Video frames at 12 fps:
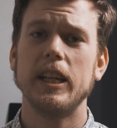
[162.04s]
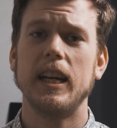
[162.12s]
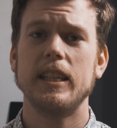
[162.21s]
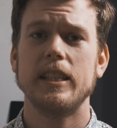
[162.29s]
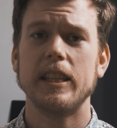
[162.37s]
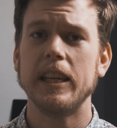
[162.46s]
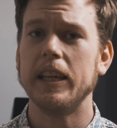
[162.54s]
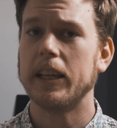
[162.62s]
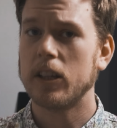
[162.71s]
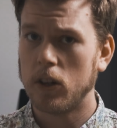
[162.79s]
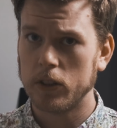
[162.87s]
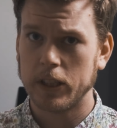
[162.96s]
adjust the
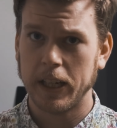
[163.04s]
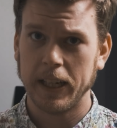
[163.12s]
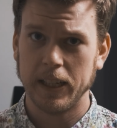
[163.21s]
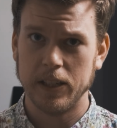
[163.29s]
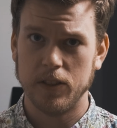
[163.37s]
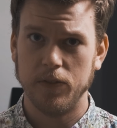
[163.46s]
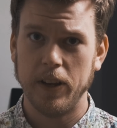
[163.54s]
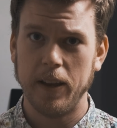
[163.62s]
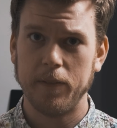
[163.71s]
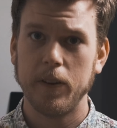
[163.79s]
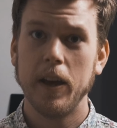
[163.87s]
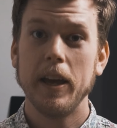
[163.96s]
container's
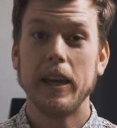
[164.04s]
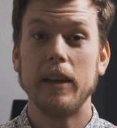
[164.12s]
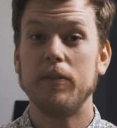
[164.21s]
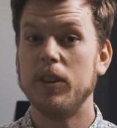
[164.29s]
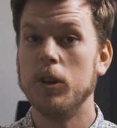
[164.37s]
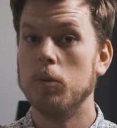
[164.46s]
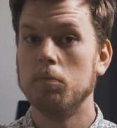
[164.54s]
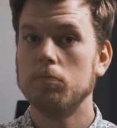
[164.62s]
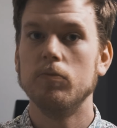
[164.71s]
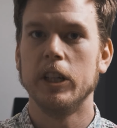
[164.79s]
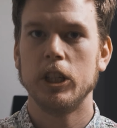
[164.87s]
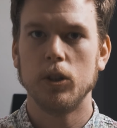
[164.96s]
width if you
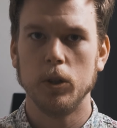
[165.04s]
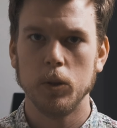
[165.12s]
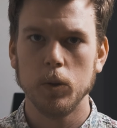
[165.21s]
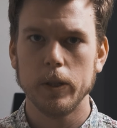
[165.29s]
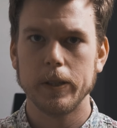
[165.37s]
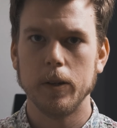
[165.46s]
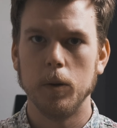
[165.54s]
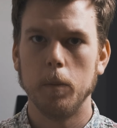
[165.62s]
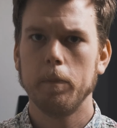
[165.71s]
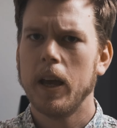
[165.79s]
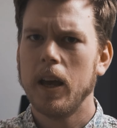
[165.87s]
wish to do so.